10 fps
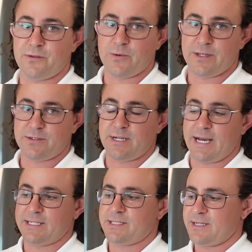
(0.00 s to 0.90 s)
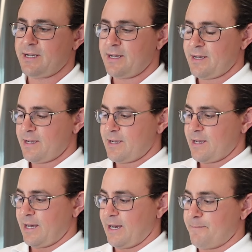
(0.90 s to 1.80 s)
if the weather's nice.
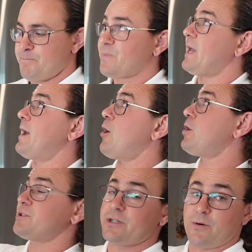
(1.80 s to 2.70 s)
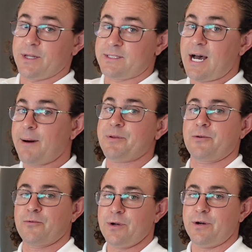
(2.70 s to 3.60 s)
Also on top of
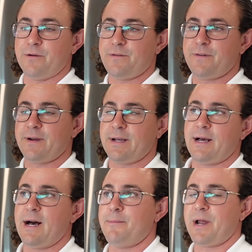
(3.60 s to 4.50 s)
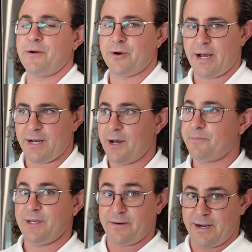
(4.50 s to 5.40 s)
the roof, I know we're not
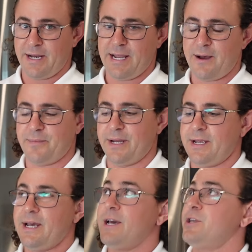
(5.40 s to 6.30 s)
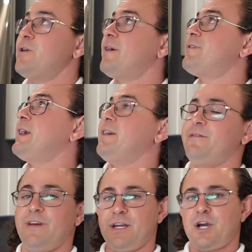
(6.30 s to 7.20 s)
up there right now, but you have a
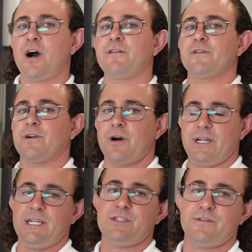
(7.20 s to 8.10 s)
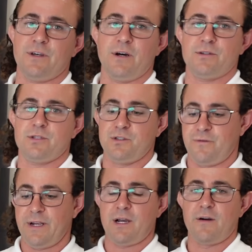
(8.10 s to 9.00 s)
vent cover on each of those. Those
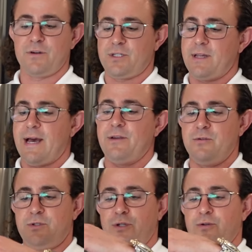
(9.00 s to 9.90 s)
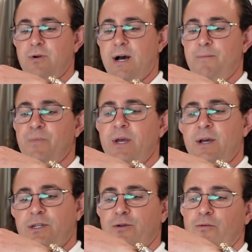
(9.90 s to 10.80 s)
vent covers allow you to
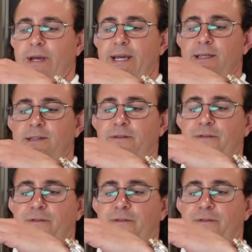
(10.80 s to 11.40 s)
raise the